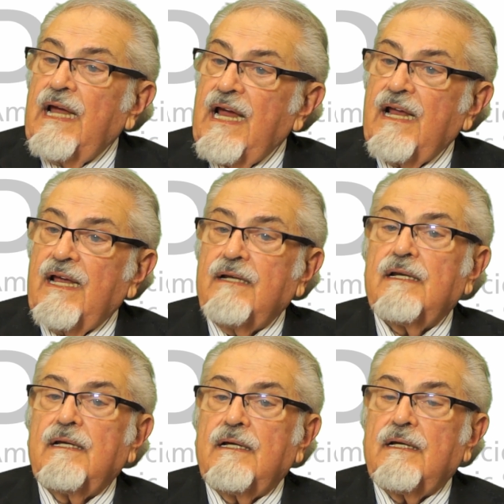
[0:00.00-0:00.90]

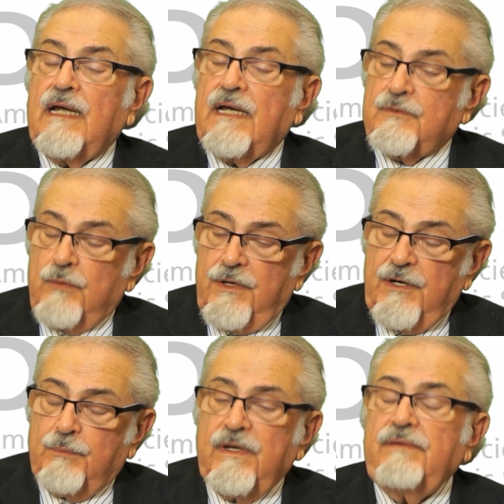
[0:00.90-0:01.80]
And as one of
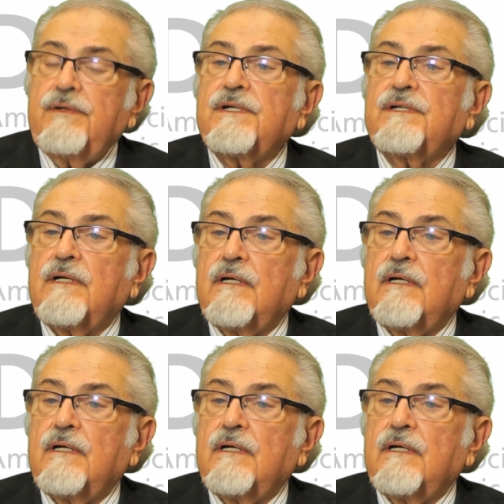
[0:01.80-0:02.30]
your previous